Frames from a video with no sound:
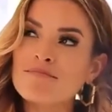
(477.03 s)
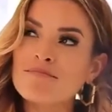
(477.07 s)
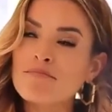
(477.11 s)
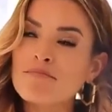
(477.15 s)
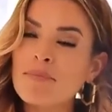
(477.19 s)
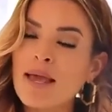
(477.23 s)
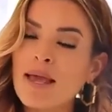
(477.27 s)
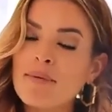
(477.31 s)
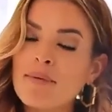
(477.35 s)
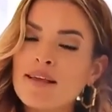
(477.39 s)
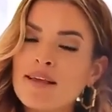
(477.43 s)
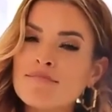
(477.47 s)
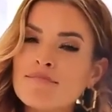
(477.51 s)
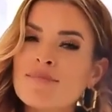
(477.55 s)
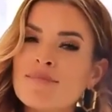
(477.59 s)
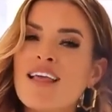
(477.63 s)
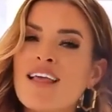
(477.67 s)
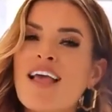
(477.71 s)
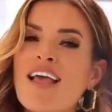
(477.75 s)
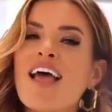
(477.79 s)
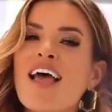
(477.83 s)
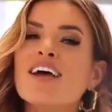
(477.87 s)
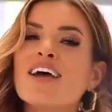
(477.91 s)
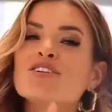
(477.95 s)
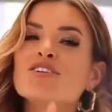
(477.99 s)
Maybe,
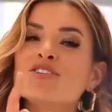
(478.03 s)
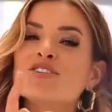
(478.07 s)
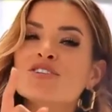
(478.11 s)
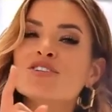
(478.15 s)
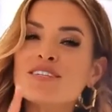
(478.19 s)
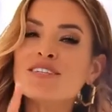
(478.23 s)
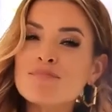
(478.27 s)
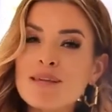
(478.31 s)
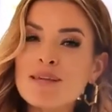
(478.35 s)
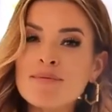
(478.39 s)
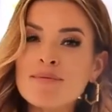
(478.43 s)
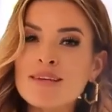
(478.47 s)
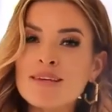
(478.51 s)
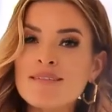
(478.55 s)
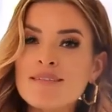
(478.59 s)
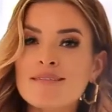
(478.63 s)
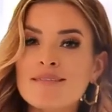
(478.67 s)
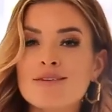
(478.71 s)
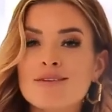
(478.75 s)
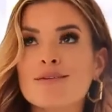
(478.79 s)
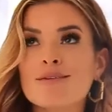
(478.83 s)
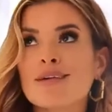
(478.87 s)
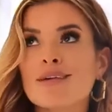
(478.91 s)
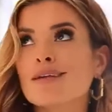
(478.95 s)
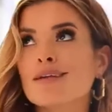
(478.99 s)
just maybe,
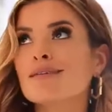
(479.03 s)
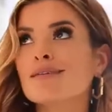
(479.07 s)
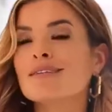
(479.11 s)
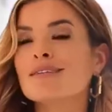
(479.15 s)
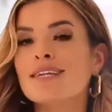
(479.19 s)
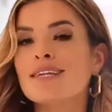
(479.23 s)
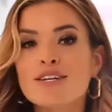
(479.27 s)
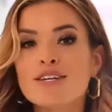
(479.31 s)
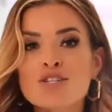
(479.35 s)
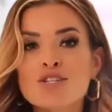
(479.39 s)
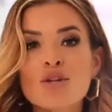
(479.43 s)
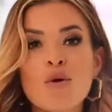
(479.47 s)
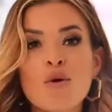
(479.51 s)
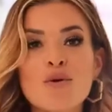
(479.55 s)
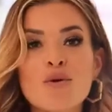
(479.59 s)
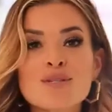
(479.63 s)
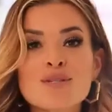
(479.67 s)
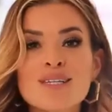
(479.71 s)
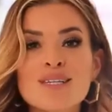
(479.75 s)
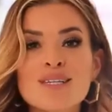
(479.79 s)
you can ditch the whole